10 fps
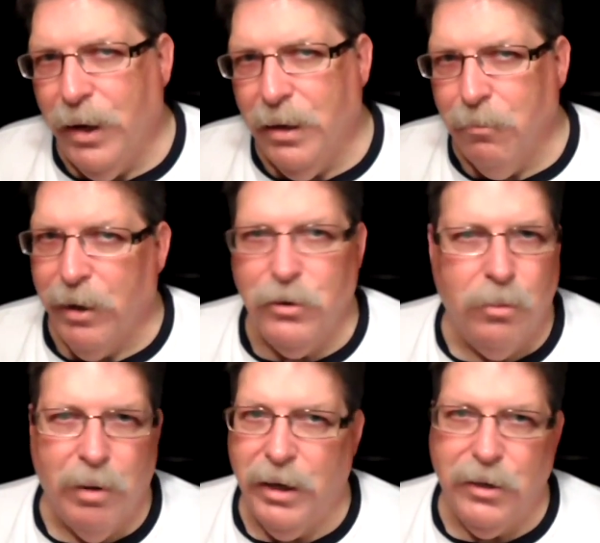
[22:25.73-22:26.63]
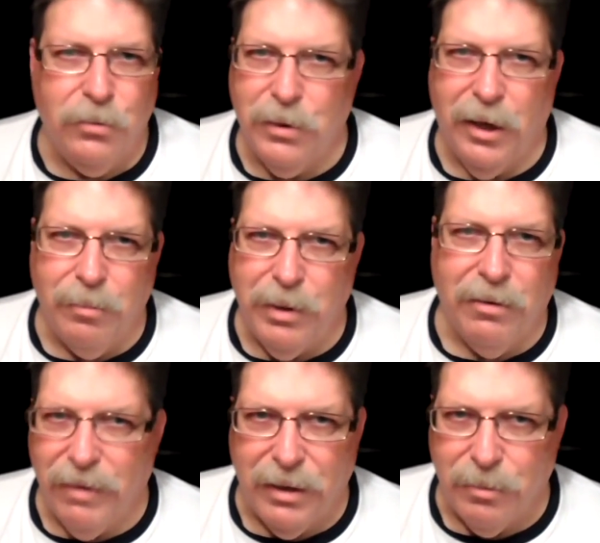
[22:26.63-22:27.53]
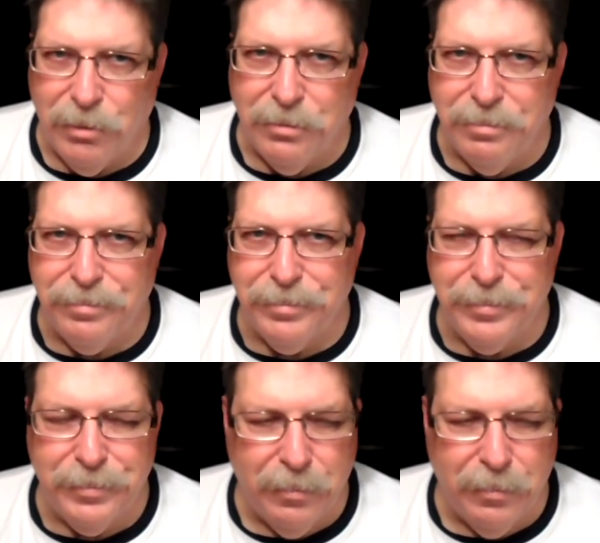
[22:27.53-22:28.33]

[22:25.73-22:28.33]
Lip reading: for when razor blades will not be available.